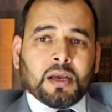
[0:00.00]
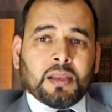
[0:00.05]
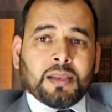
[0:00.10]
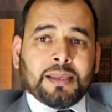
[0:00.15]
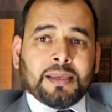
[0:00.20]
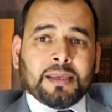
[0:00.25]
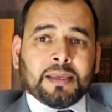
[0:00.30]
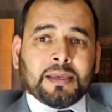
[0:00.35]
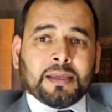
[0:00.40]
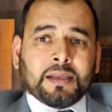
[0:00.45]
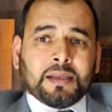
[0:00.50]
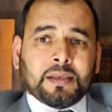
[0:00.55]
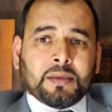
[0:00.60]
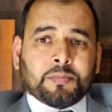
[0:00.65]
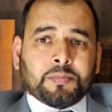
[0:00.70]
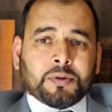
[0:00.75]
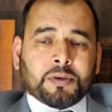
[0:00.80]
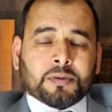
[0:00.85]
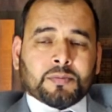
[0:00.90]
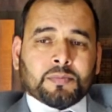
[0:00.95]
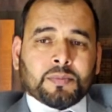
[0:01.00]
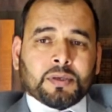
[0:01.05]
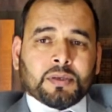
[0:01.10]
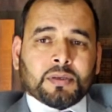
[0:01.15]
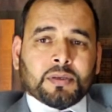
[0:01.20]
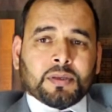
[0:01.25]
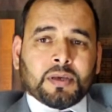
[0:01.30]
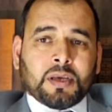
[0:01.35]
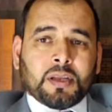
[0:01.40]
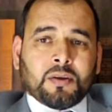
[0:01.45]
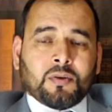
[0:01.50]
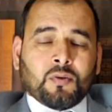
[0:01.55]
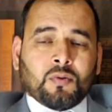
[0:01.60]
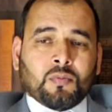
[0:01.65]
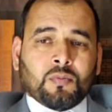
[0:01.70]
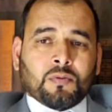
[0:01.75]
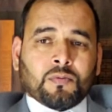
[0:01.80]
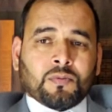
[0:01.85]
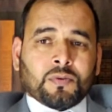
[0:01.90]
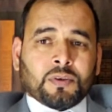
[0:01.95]
legal department, and
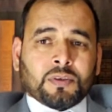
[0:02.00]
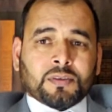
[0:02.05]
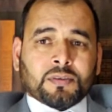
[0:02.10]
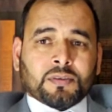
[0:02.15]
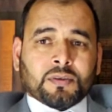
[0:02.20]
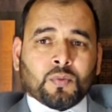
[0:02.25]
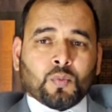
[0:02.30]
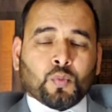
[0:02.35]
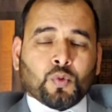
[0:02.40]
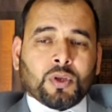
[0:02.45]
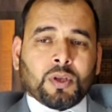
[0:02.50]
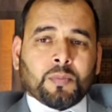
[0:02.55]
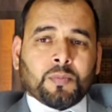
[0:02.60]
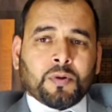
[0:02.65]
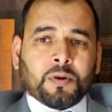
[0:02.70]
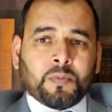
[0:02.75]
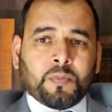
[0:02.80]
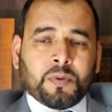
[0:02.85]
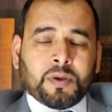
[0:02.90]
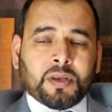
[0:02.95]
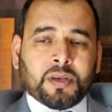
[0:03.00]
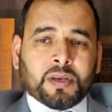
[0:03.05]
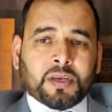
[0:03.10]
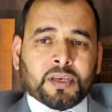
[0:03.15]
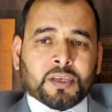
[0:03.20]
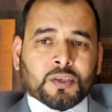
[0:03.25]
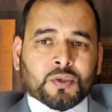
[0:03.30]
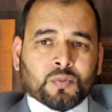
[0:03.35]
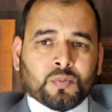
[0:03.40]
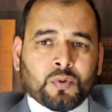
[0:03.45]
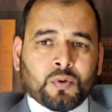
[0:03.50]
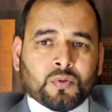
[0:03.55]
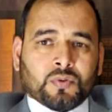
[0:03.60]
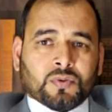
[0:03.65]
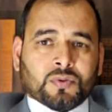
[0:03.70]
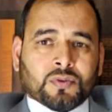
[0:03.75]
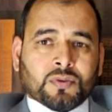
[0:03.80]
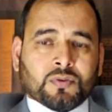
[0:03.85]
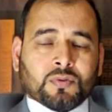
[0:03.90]
Home Office will prepare a response.